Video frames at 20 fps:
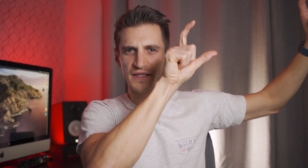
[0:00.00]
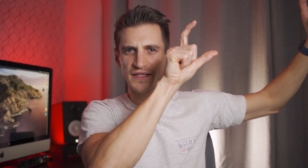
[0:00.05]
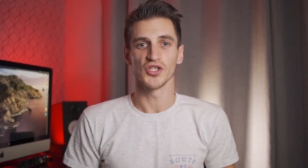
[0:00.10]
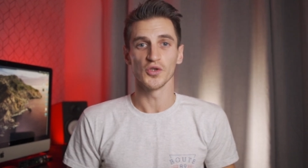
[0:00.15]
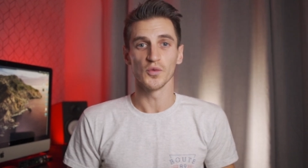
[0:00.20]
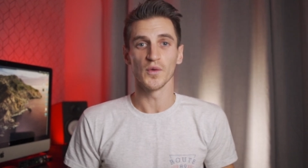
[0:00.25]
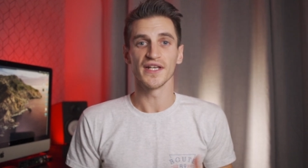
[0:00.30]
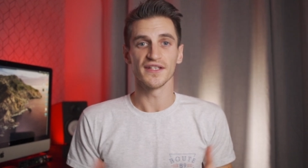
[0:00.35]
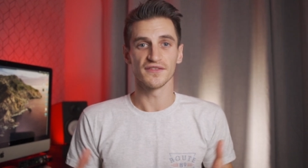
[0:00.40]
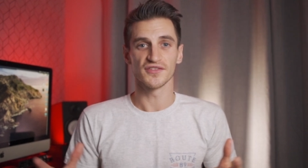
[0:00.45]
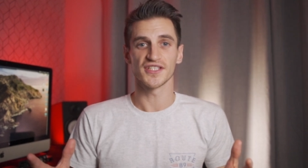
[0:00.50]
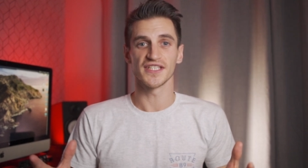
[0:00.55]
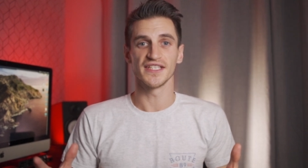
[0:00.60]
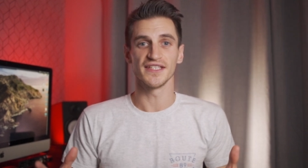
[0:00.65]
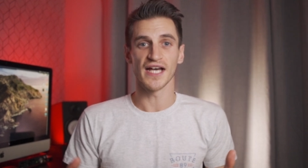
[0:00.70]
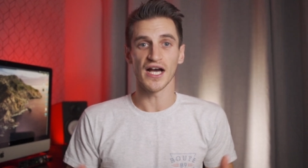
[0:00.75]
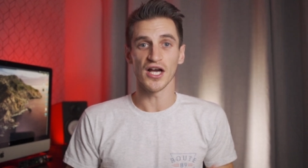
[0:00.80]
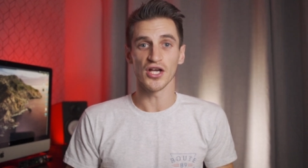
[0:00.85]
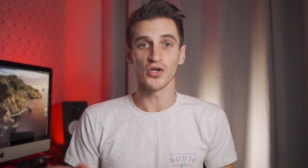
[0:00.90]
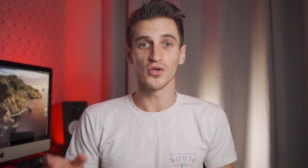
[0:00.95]
You will have seen
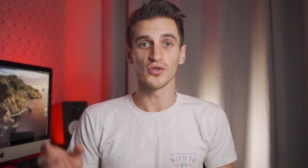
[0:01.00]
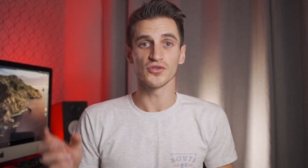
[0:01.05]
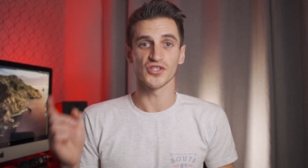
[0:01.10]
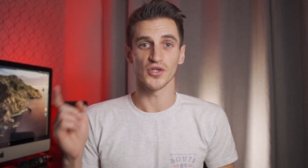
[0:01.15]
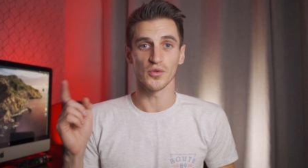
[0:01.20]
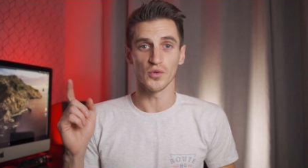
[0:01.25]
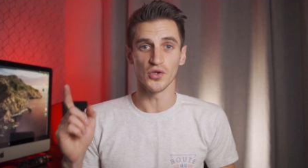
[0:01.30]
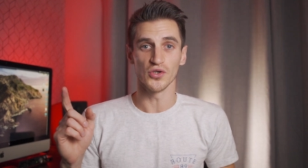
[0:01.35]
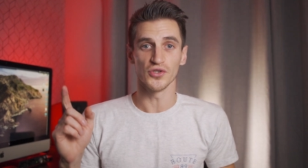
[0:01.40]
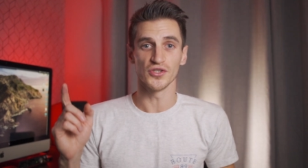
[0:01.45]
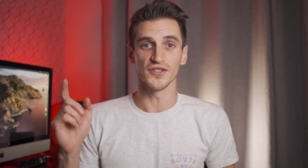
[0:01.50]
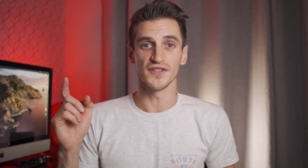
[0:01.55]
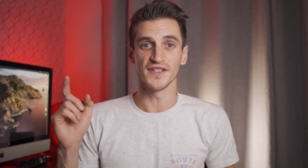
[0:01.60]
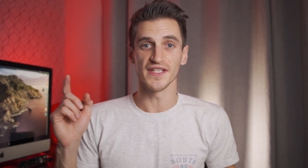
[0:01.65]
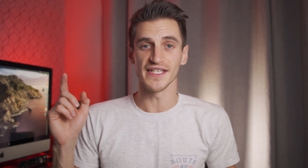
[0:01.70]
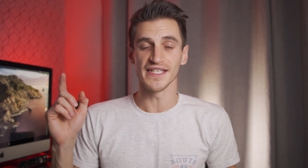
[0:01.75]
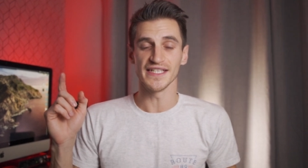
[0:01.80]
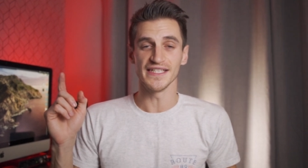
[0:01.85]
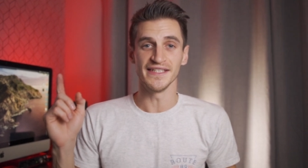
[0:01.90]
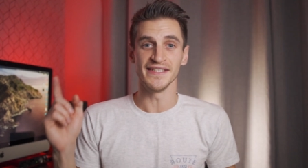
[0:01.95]
that I also ordered
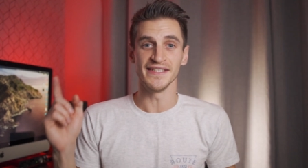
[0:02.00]
the